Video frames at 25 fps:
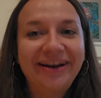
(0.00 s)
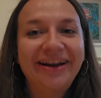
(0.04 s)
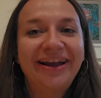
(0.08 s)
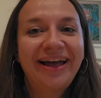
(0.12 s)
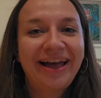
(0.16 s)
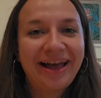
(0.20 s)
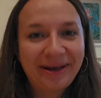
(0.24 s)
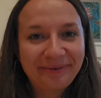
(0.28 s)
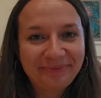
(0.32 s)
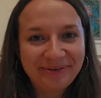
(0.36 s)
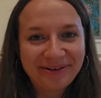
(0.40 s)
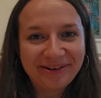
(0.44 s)

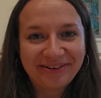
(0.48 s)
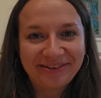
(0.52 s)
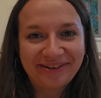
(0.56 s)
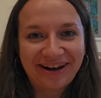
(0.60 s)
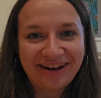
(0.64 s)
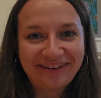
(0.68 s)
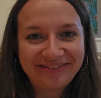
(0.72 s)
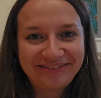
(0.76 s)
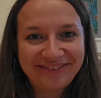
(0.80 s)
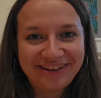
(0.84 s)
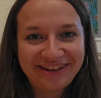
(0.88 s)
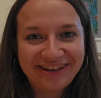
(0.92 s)
Happy
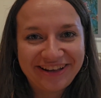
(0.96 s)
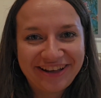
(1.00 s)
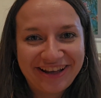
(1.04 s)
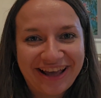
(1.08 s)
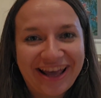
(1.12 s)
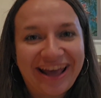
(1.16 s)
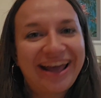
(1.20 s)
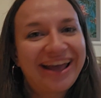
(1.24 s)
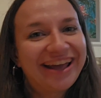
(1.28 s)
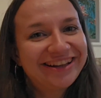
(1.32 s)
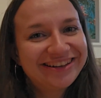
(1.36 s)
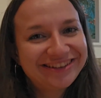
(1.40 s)
crafting
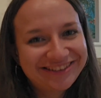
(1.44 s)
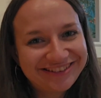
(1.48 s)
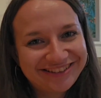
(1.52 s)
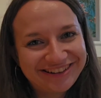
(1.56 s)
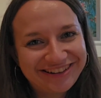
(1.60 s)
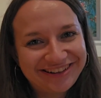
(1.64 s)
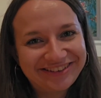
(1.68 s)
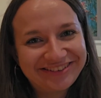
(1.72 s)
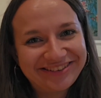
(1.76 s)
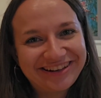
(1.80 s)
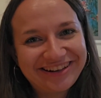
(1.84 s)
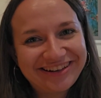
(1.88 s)
and
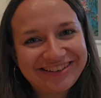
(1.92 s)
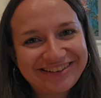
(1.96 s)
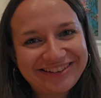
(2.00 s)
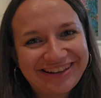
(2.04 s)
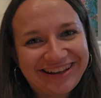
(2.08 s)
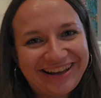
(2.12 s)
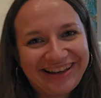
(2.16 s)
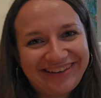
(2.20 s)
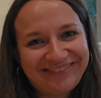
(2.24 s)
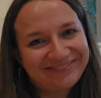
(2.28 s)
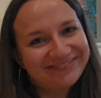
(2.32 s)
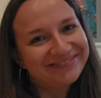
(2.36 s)
see you next
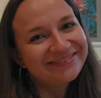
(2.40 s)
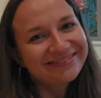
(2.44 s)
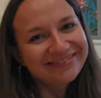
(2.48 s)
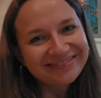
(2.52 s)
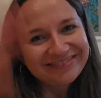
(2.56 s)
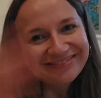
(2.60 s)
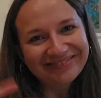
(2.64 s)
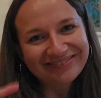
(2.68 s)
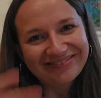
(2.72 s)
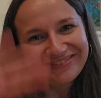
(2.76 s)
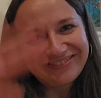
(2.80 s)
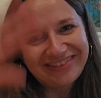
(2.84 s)
time.
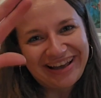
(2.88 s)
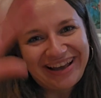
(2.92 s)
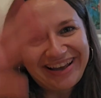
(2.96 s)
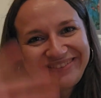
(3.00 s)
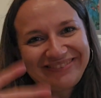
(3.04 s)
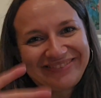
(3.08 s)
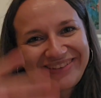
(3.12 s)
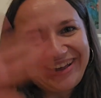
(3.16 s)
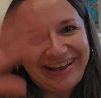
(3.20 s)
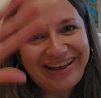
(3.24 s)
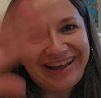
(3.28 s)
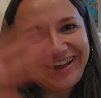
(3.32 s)
Bye
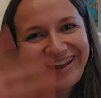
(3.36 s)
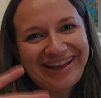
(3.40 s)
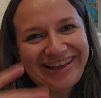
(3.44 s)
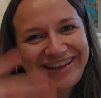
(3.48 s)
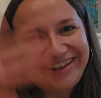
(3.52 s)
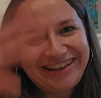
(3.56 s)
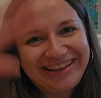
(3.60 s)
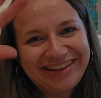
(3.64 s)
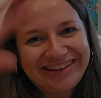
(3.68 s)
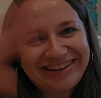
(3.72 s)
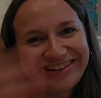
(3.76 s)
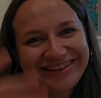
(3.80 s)

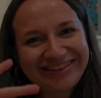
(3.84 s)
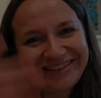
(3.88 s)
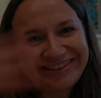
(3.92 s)
bye.